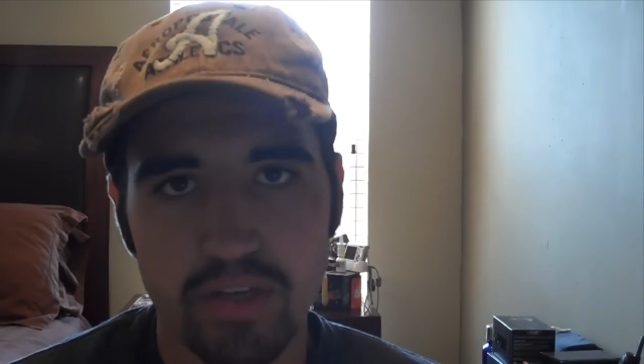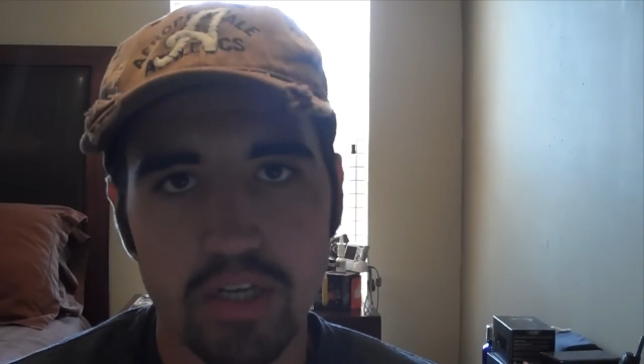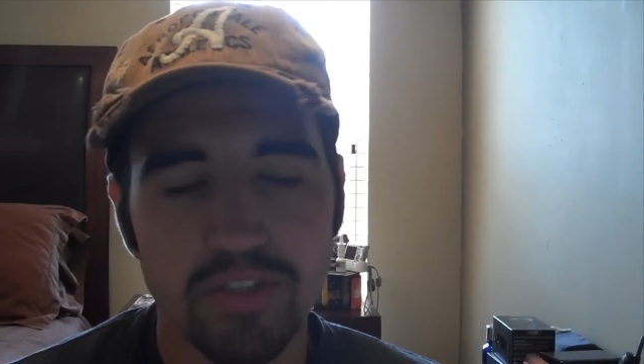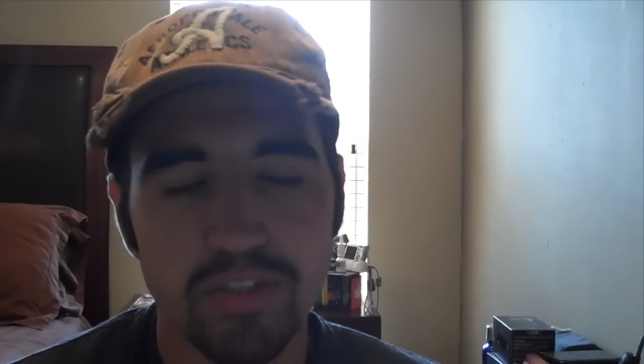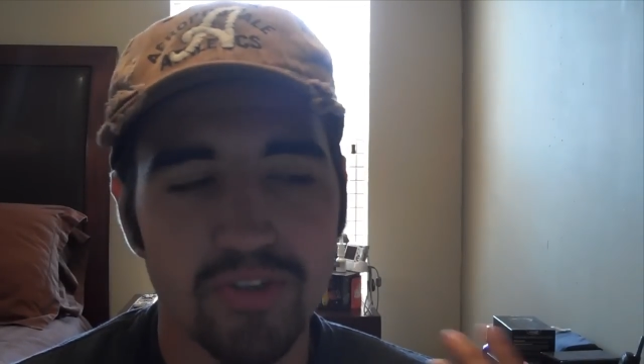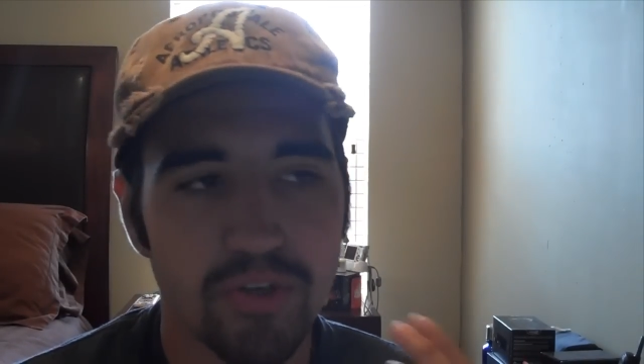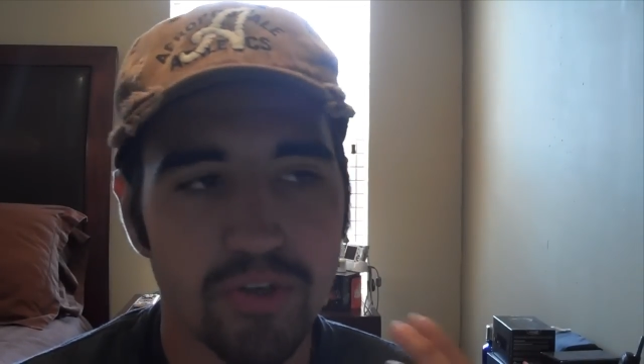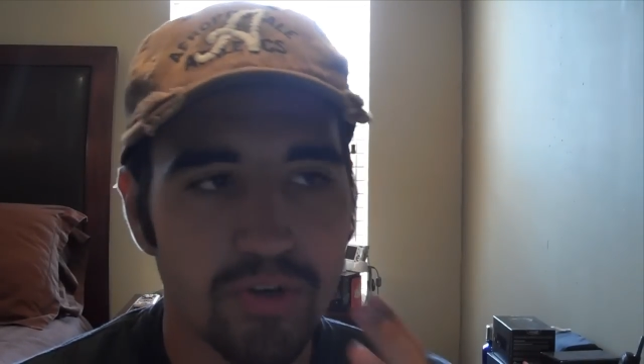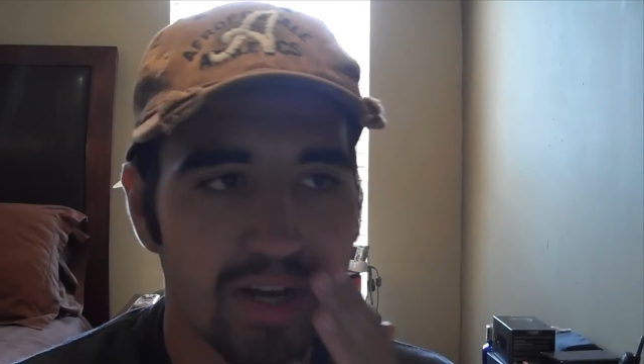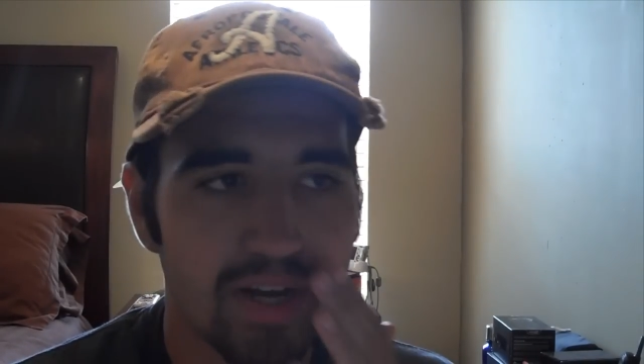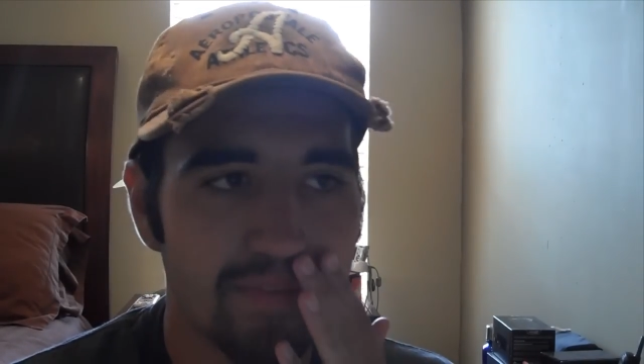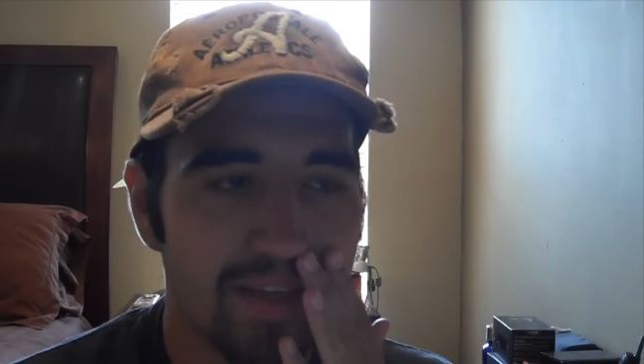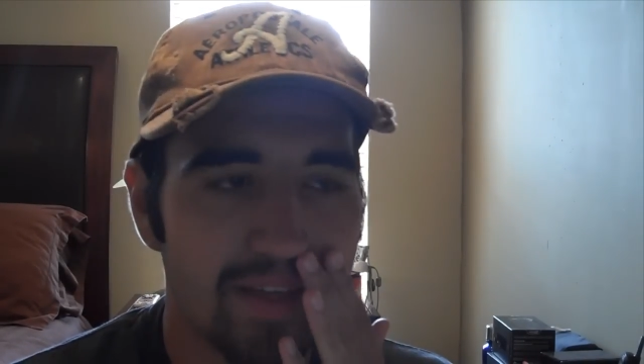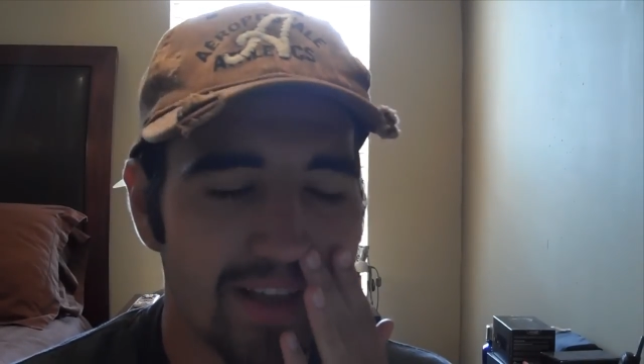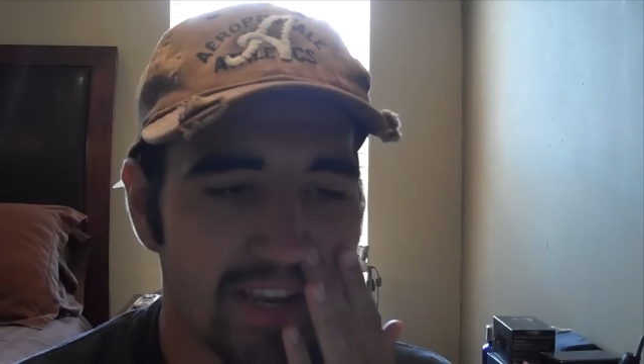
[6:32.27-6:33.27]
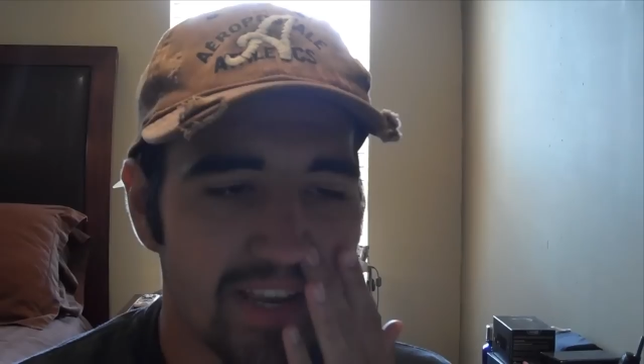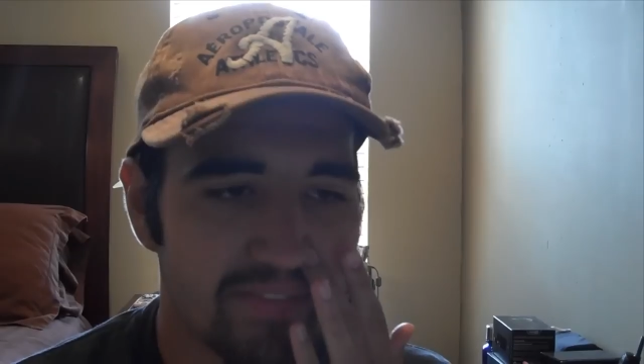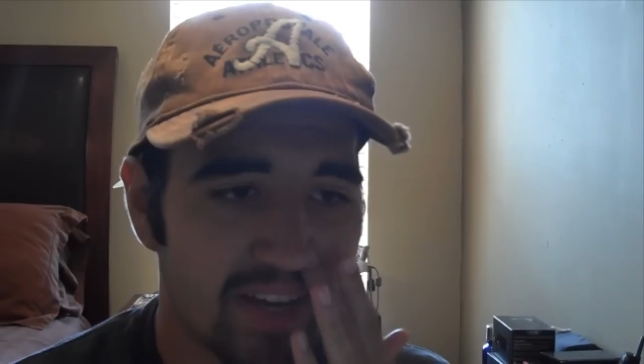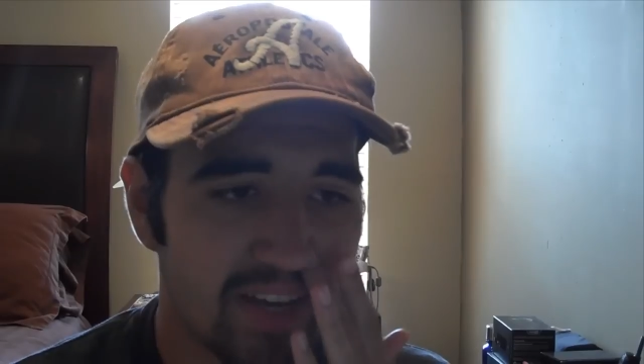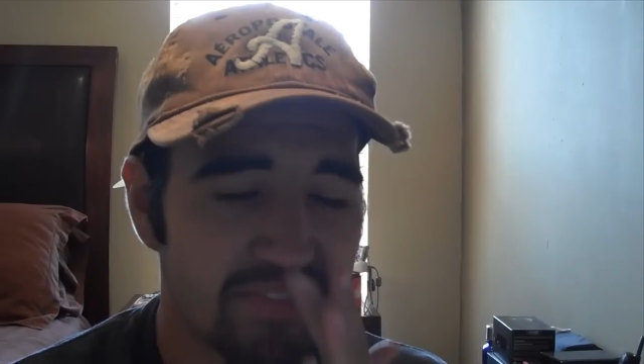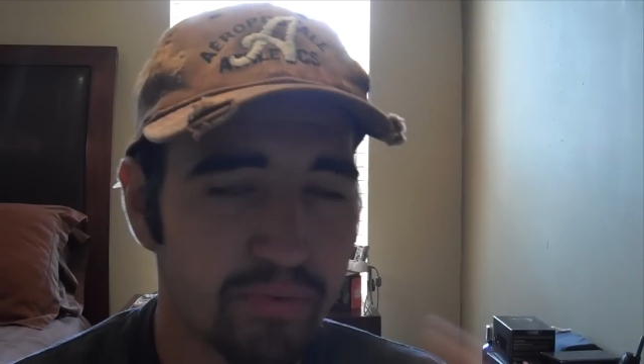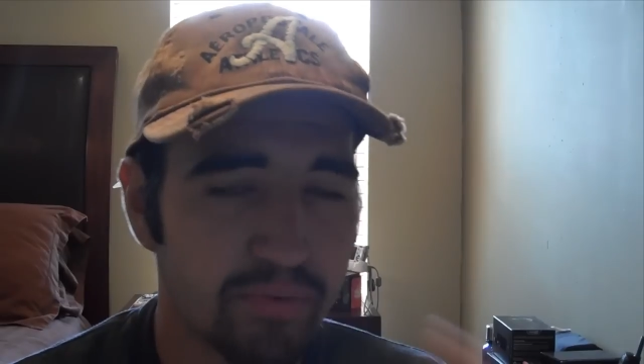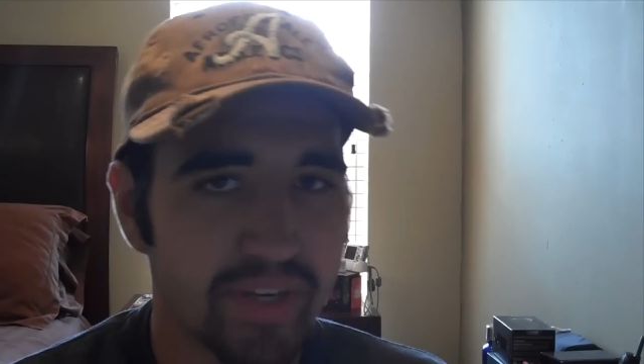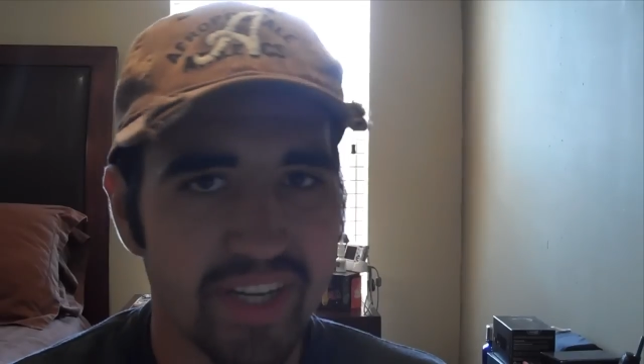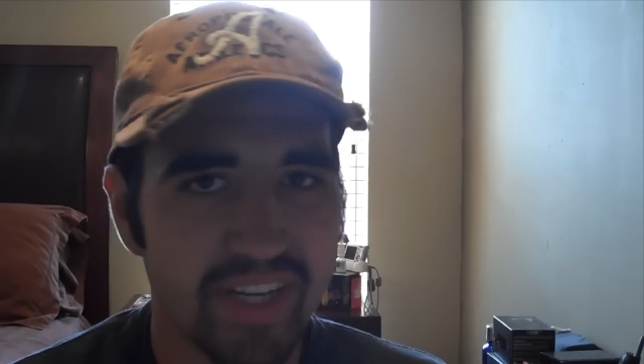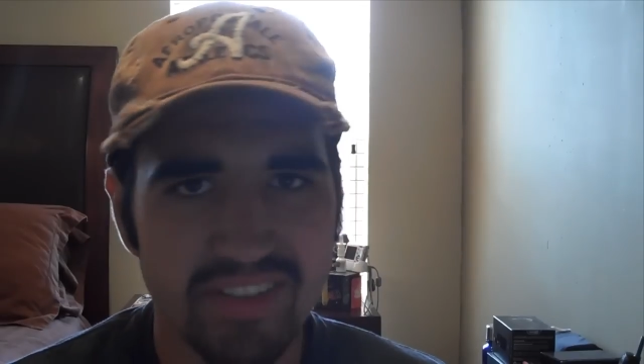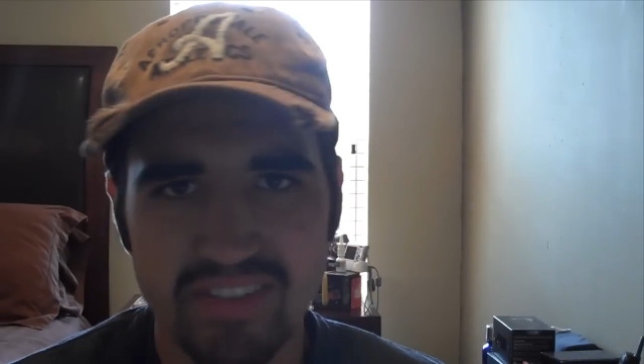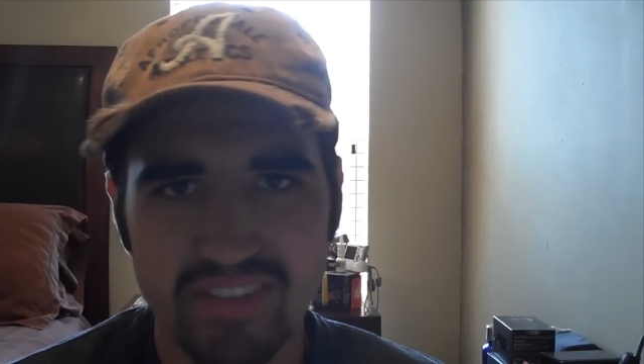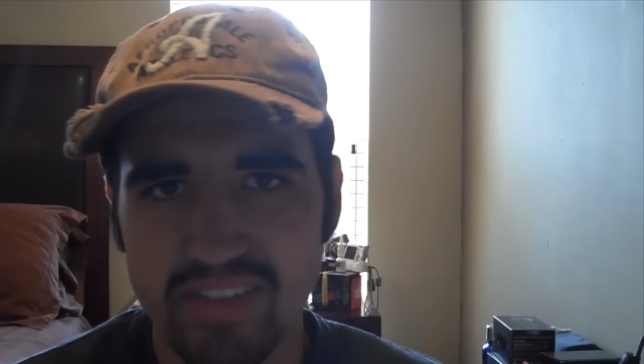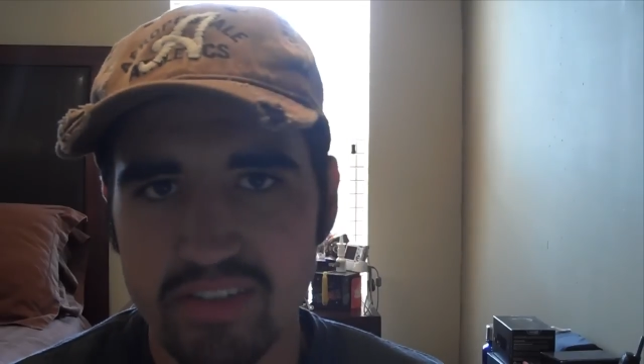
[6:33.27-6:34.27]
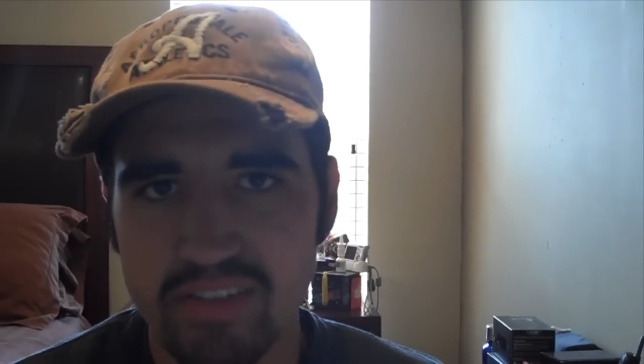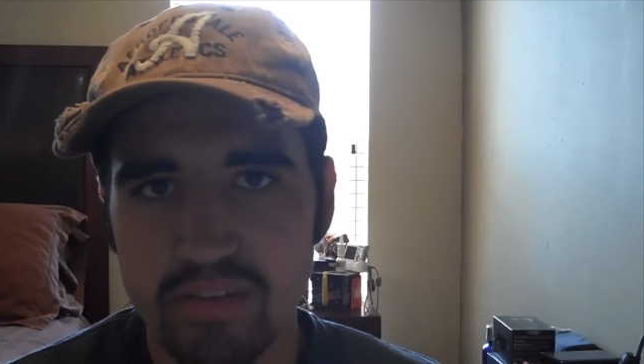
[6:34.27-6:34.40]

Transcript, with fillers: so you'll have that kind of iPhone-esque